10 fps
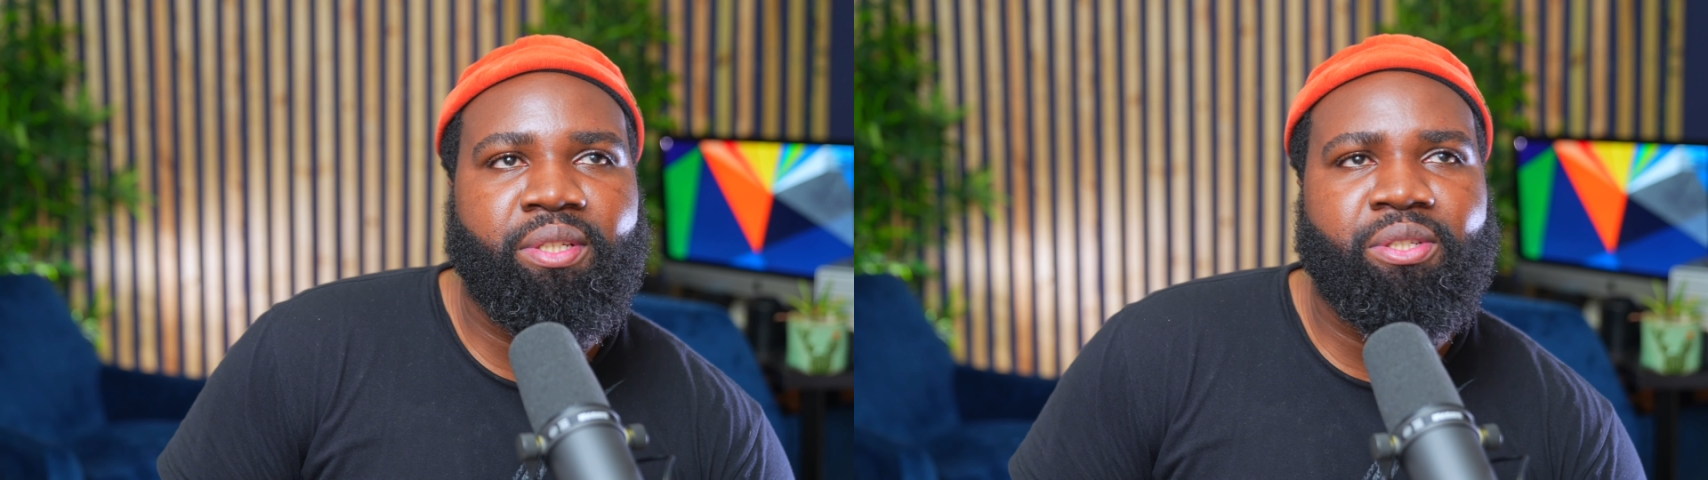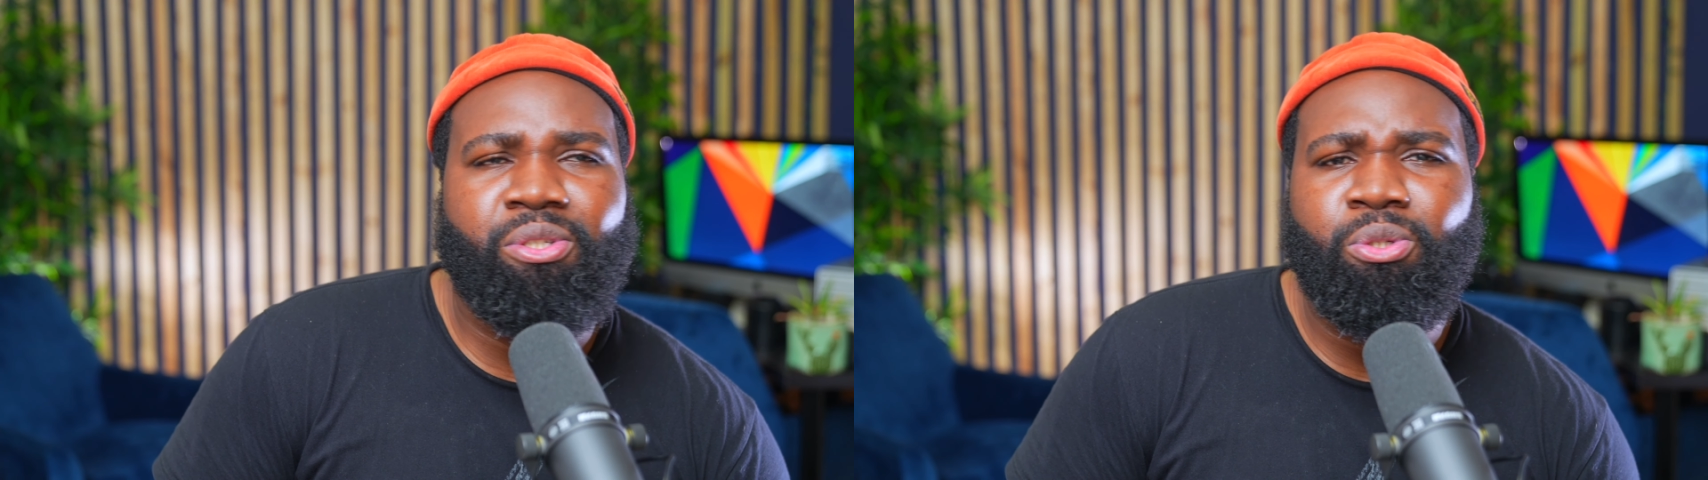
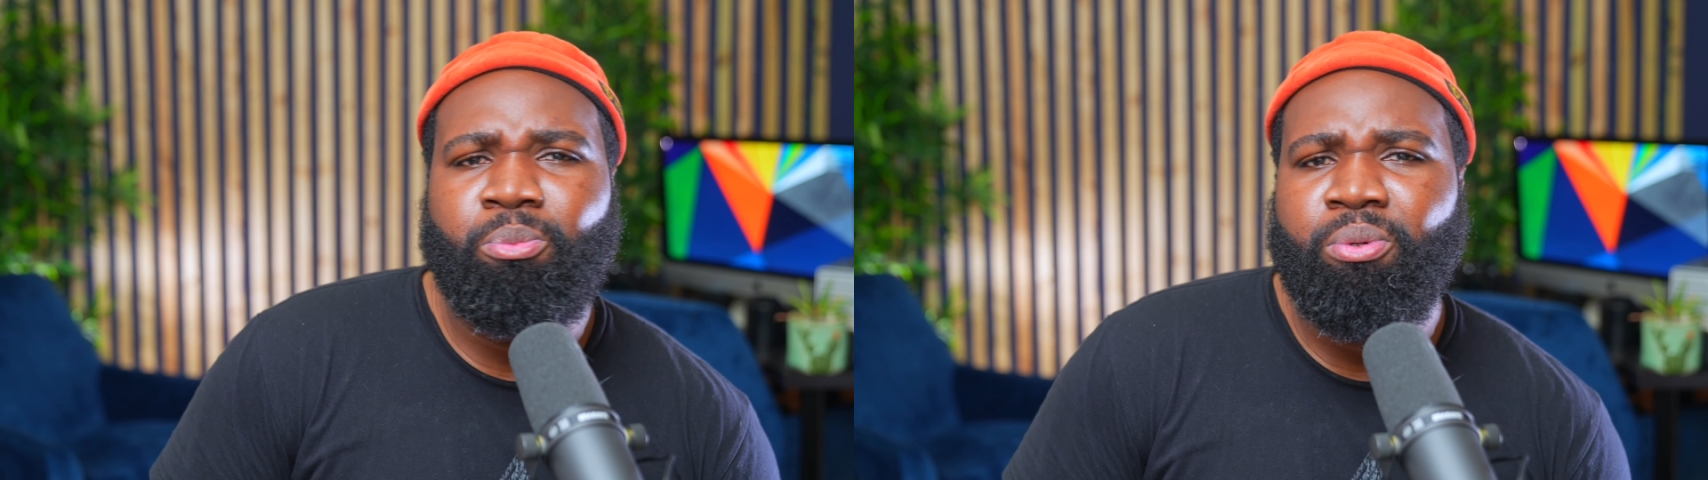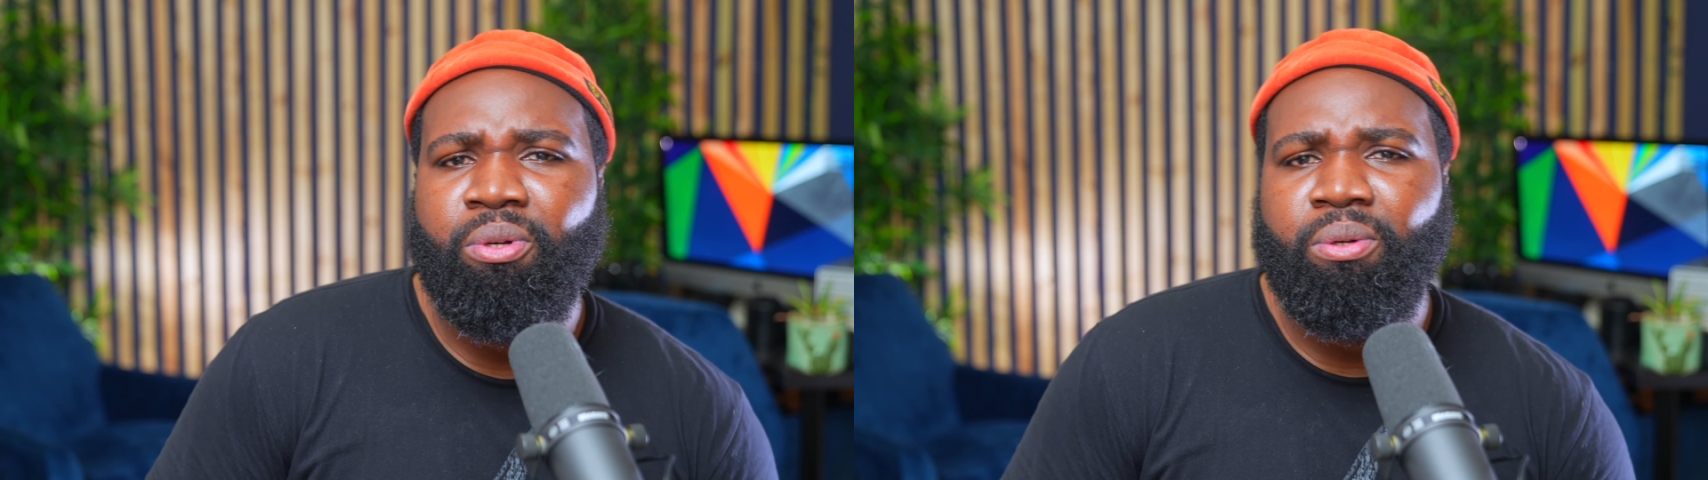It's
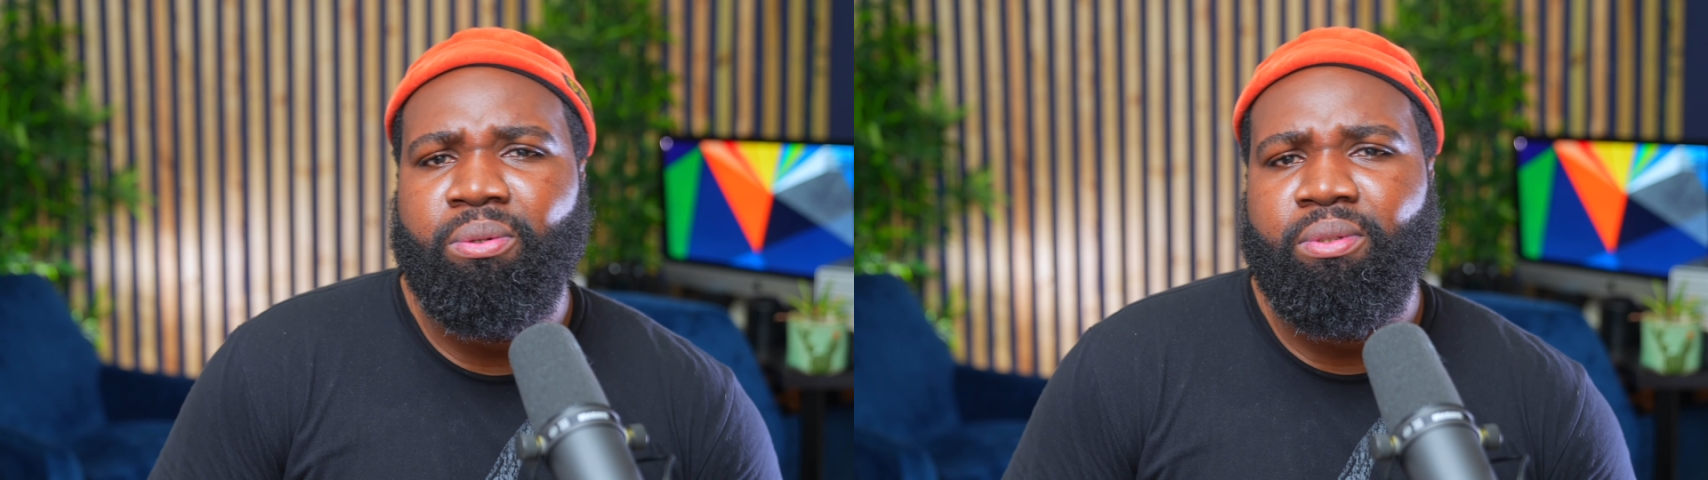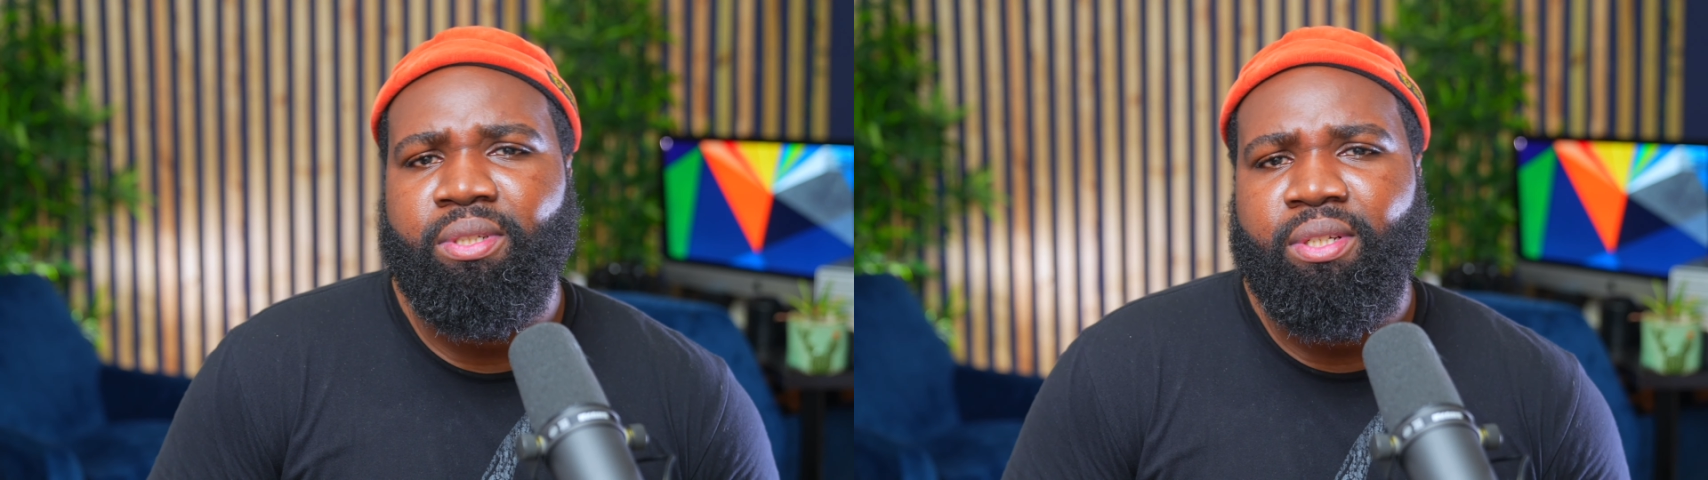super
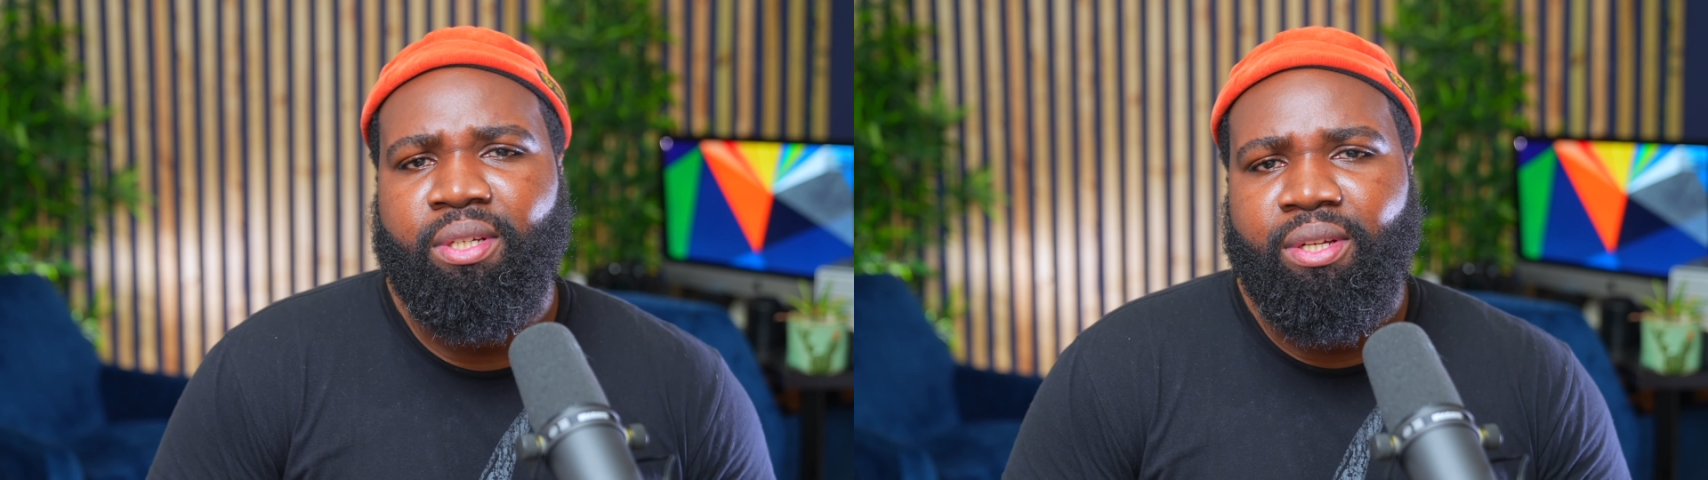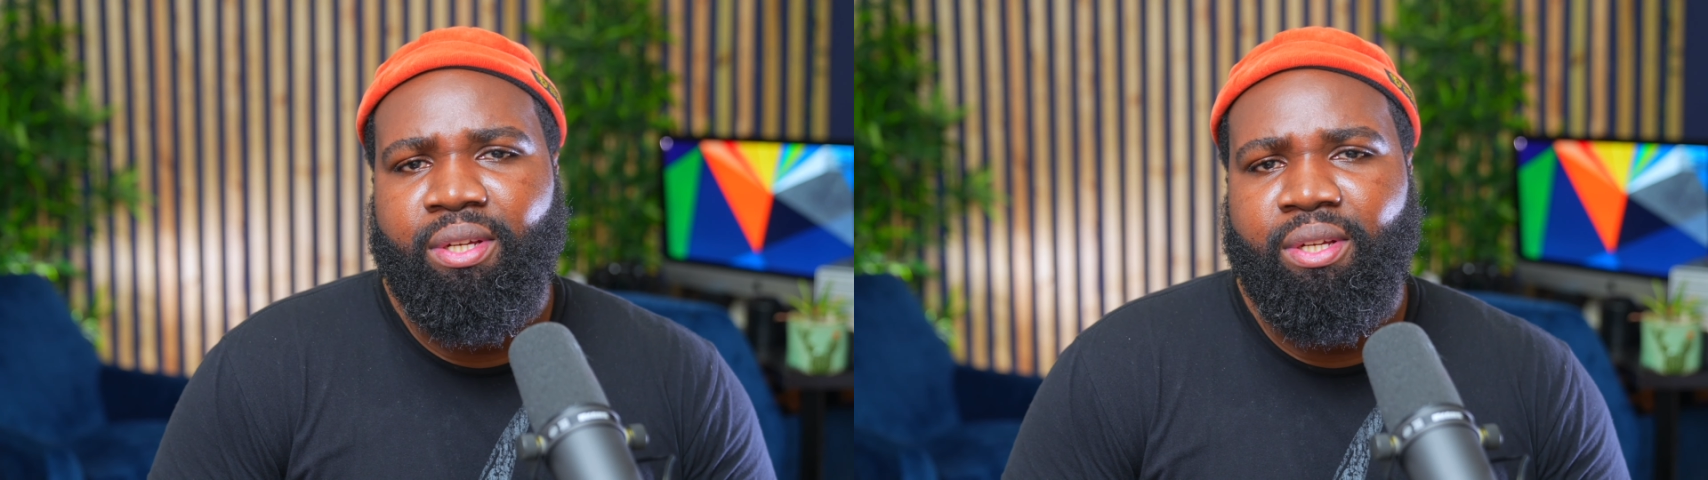old,